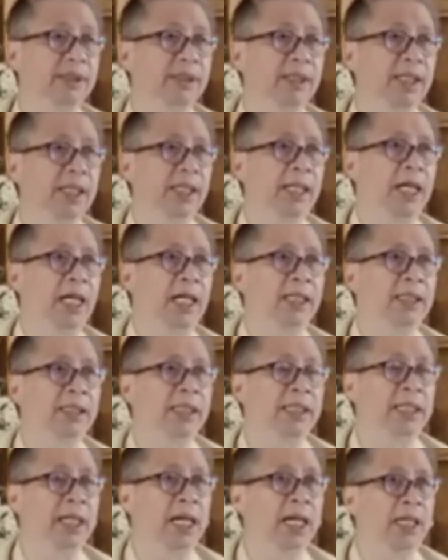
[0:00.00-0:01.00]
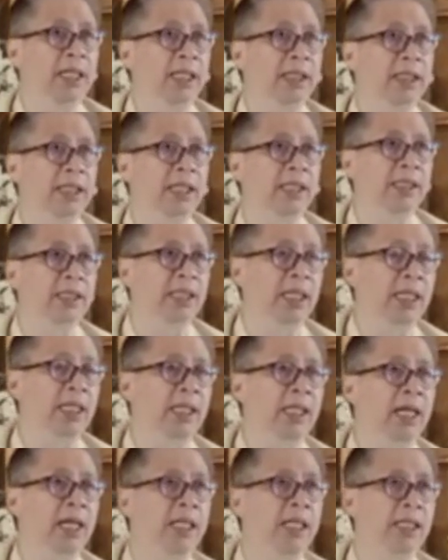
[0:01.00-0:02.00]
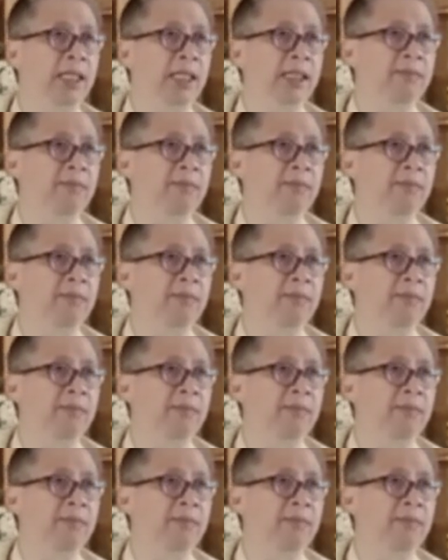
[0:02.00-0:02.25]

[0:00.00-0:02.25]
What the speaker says: inaanyayahan kitang tingnan at